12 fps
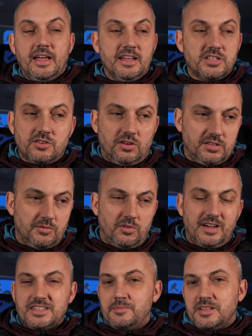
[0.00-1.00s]
He's got the
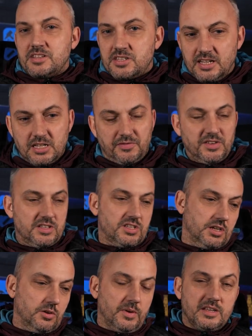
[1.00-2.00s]
rights. I mean, he's six foot
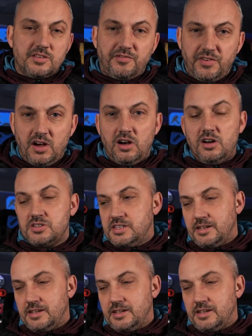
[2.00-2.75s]
two. He's fast.